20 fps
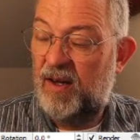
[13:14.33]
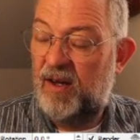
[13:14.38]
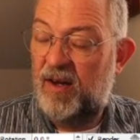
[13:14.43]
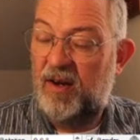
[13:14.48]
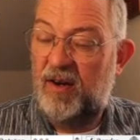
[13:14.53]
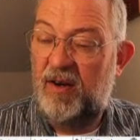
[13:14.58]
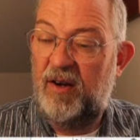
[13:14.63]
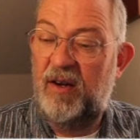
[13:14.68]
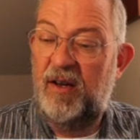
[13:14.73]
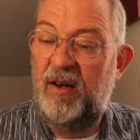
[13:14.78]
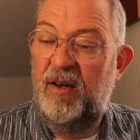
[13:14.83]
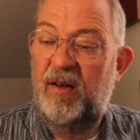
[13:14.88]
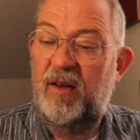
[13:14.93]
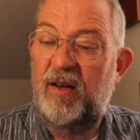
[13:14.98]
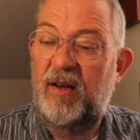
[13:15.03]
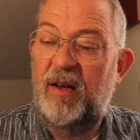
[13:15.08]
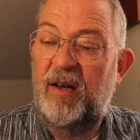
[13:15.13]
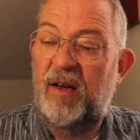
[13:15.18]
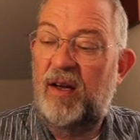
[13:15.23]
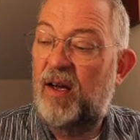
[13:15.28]
Good.
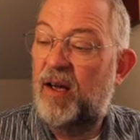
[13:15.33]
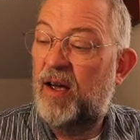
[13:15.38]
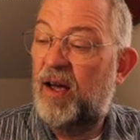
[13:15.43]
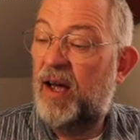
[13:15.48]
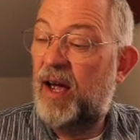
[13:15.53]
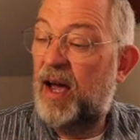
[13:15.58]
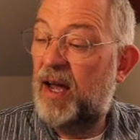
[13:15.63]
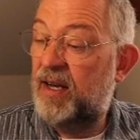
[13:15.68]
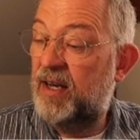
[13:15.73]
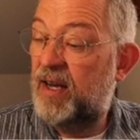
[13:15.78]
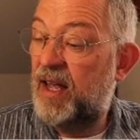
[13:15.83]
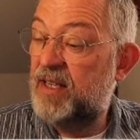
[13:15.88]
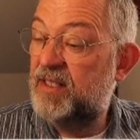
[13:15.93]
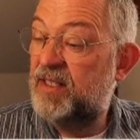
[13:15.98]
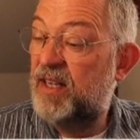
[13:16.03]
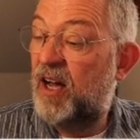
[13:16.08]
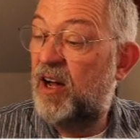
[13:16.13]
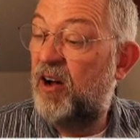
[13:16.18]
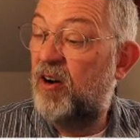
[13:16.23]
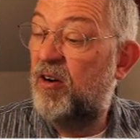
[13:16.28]
And it has
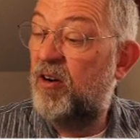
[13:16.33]
now